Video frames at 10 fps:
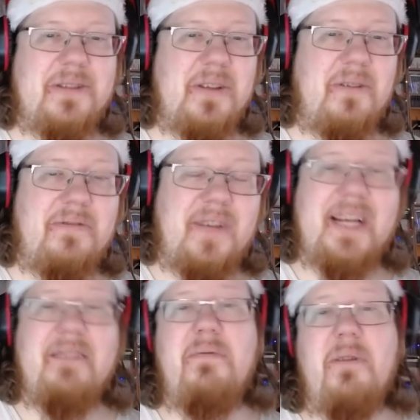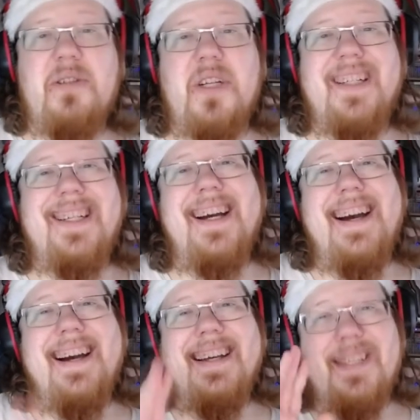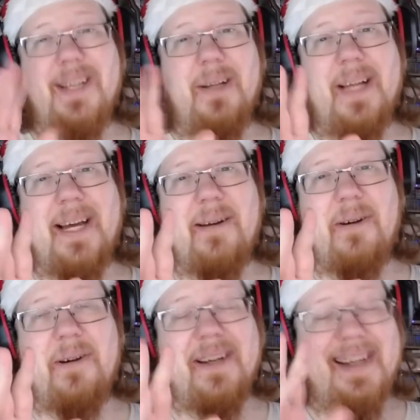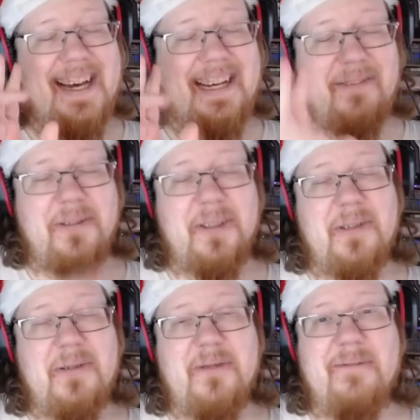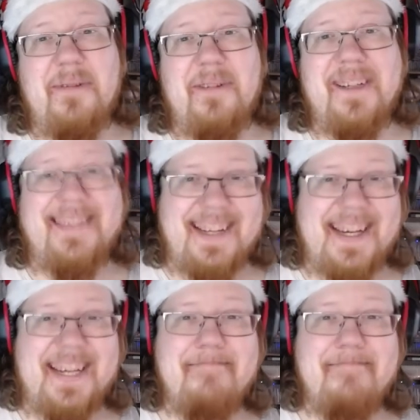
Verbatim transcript: So thank you for watching, see you later, and have a continuous super great day.